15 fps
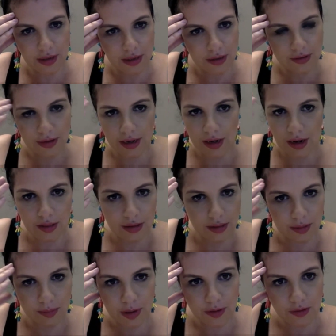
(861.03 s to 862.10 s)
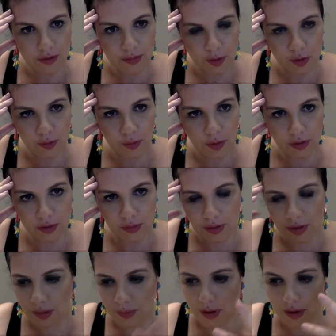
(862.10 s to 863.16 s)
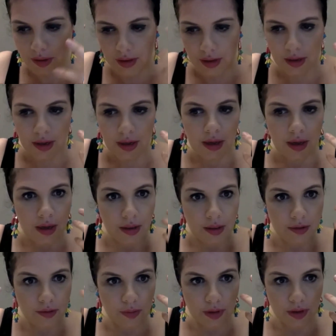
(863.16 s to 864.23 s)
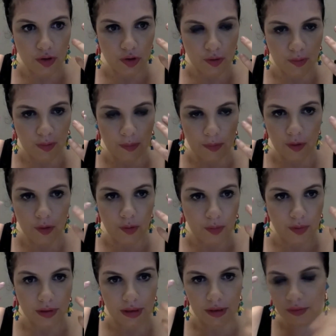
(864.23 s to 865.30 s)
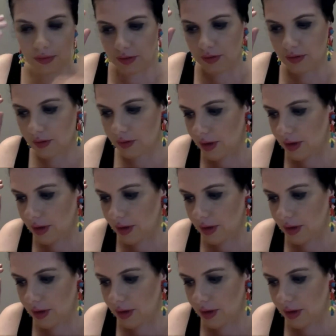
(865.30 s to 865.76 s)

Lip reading: Like I said, I think the base is much smaller than we think, but I think there's religious people who believe this.